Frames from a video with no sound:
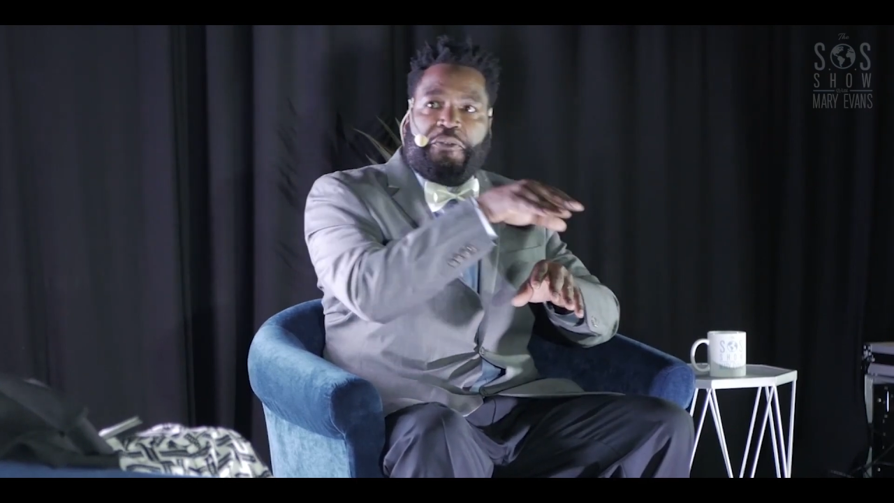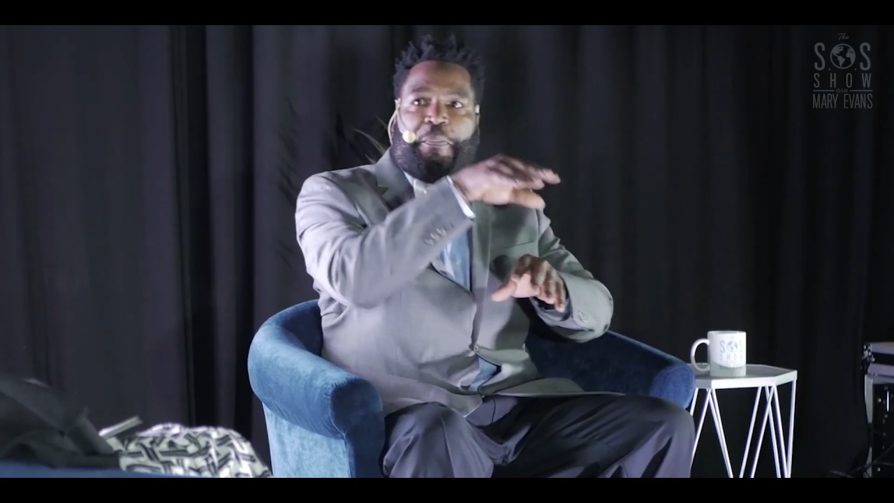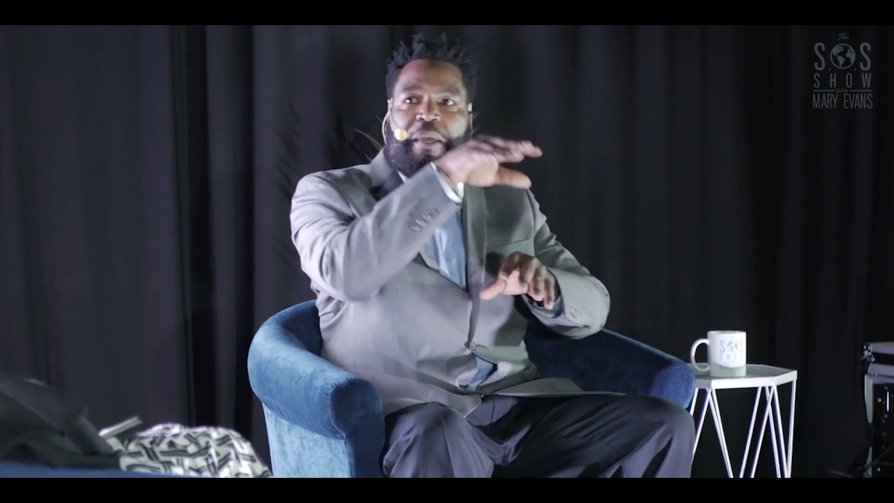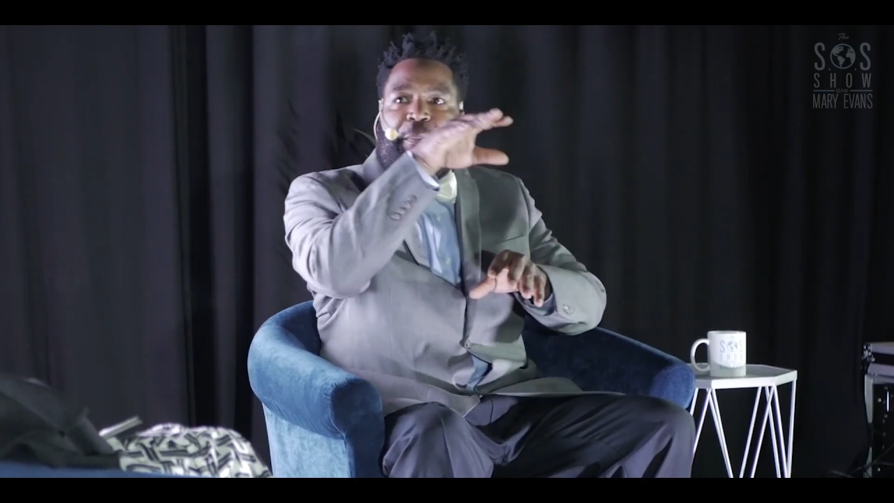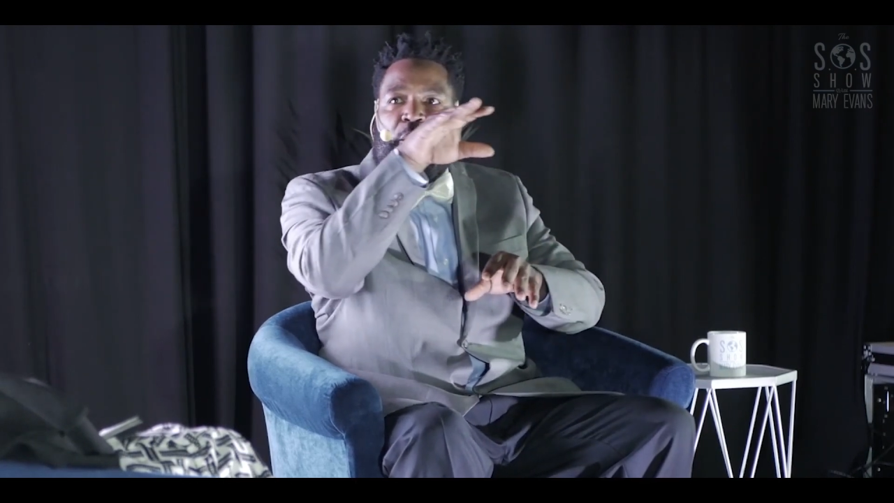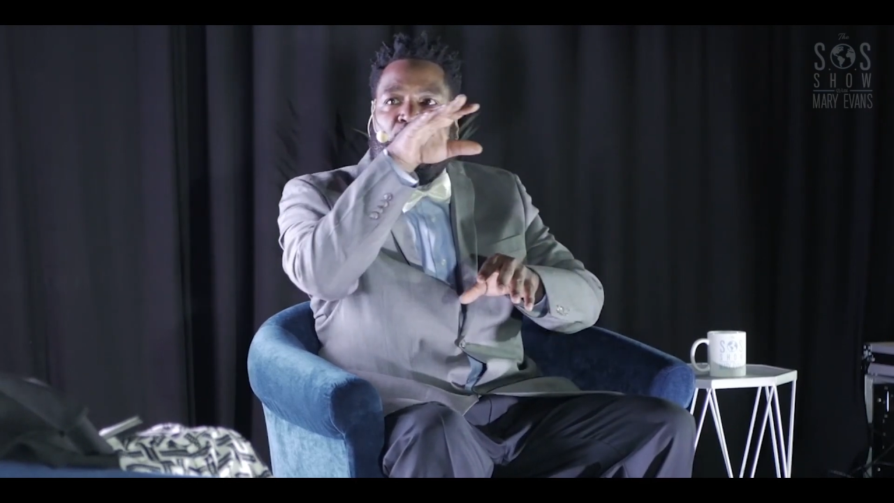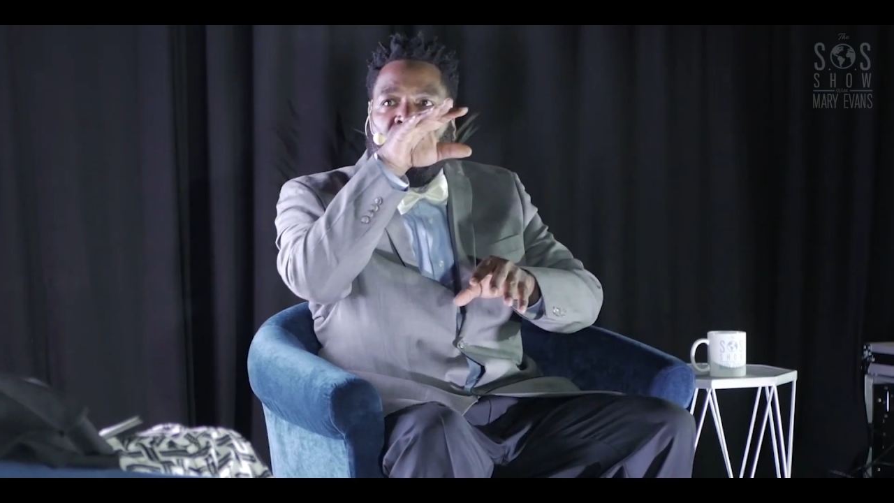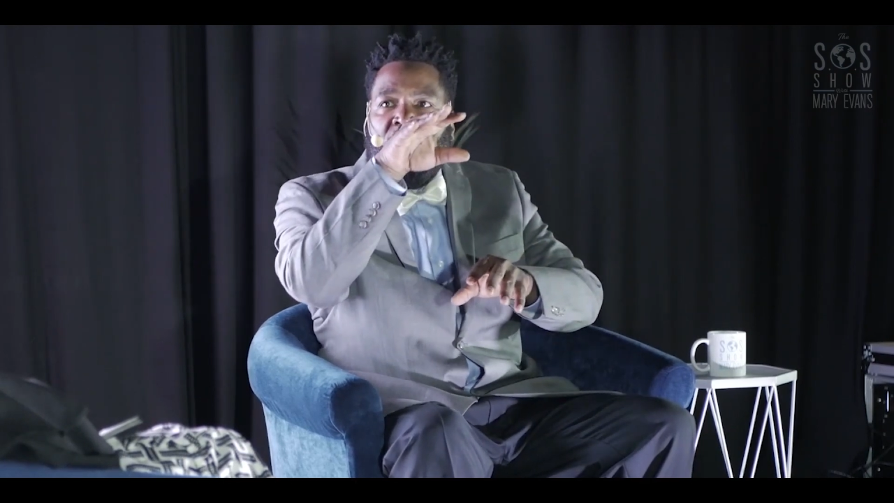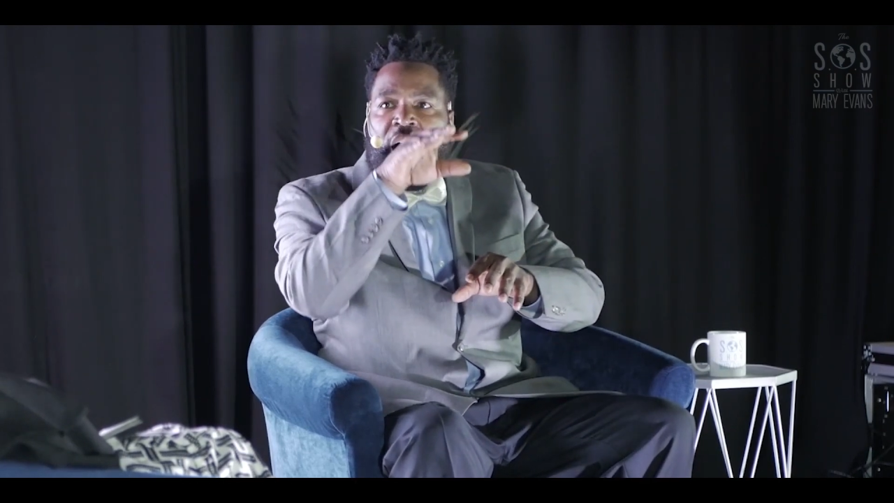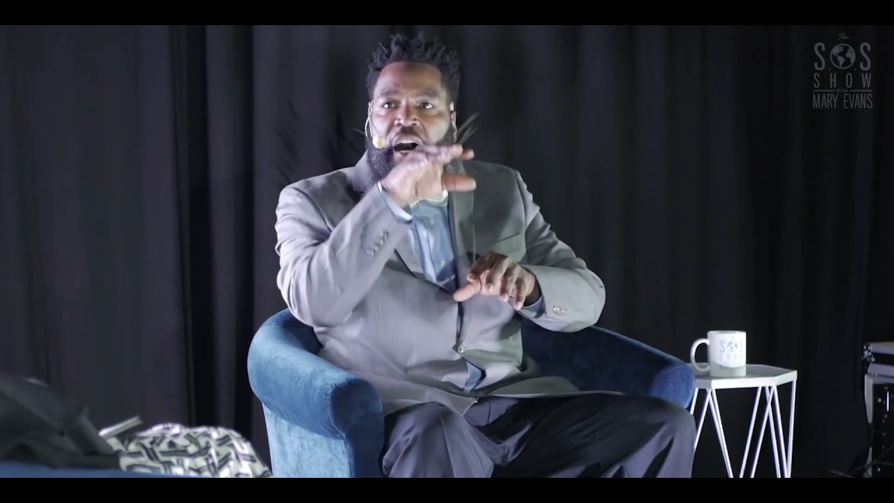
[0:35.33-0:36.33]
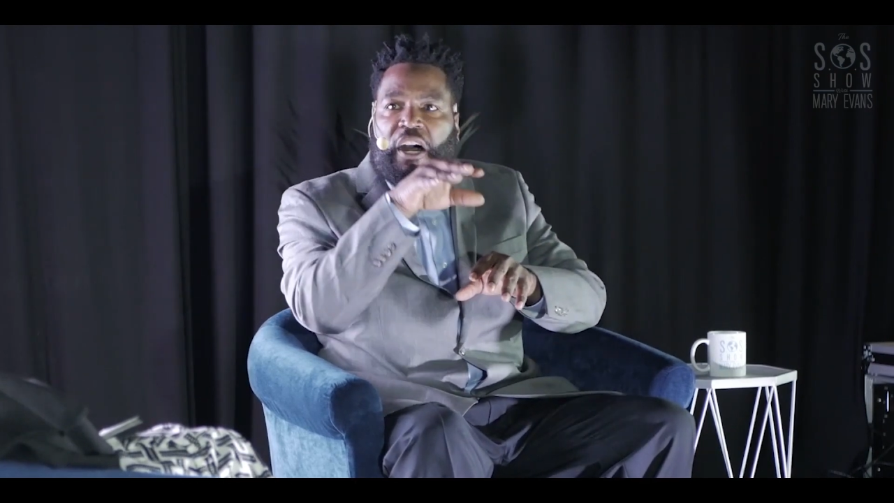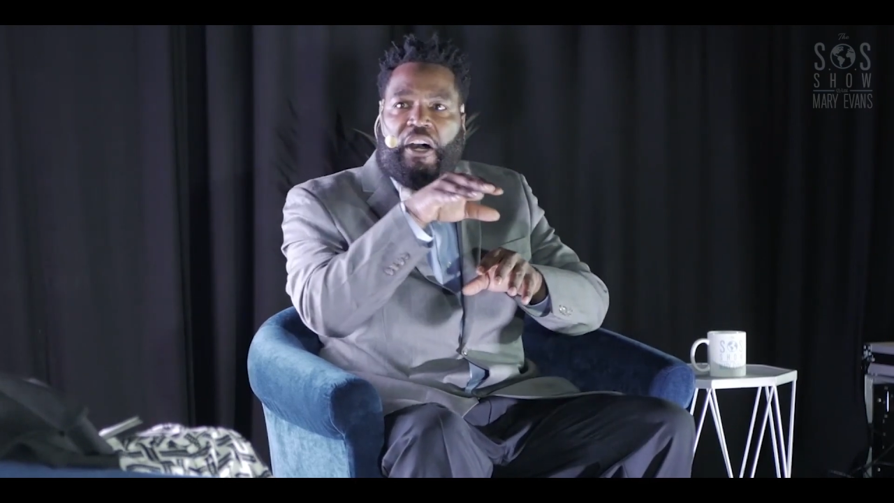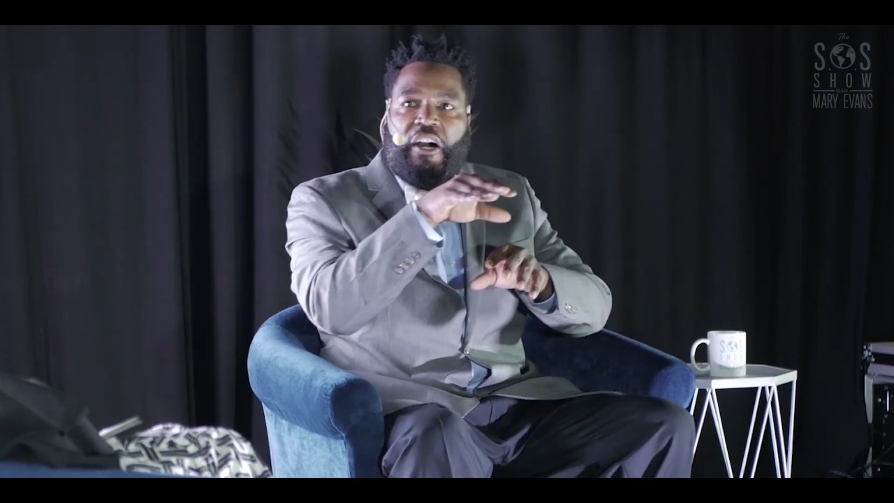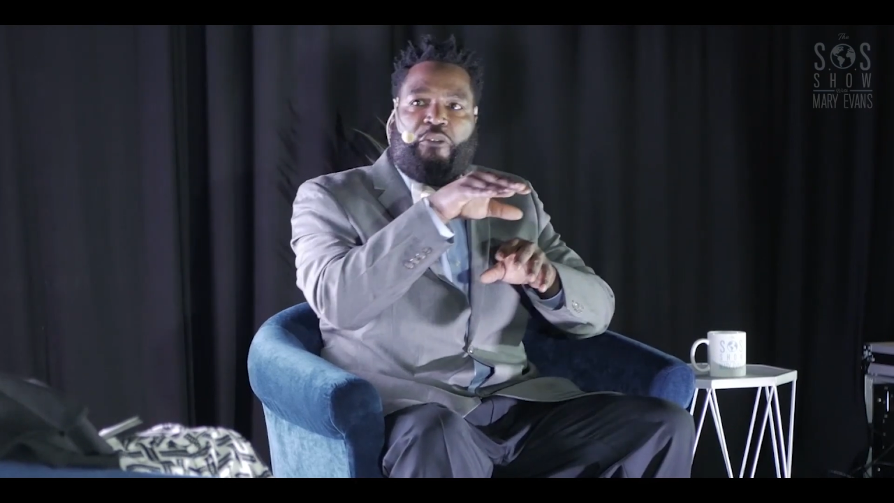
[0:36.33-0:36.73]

people uh,